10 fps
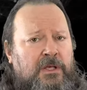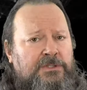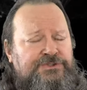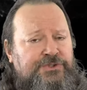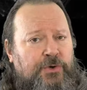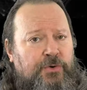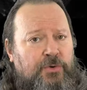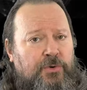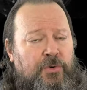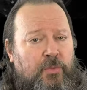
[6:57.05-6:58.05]

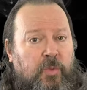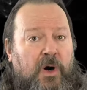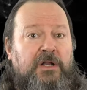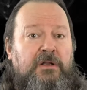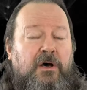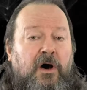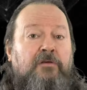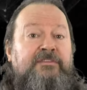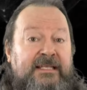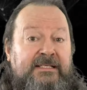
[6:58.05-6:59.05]
So one
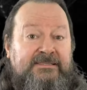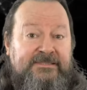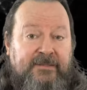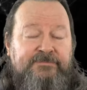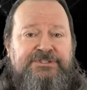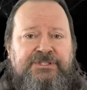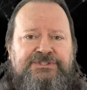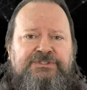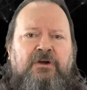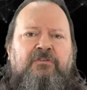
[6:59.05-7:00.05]
of the
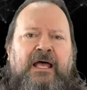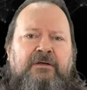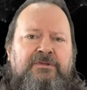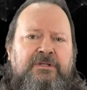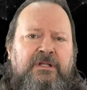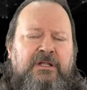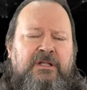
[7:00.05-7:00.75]
assumptions around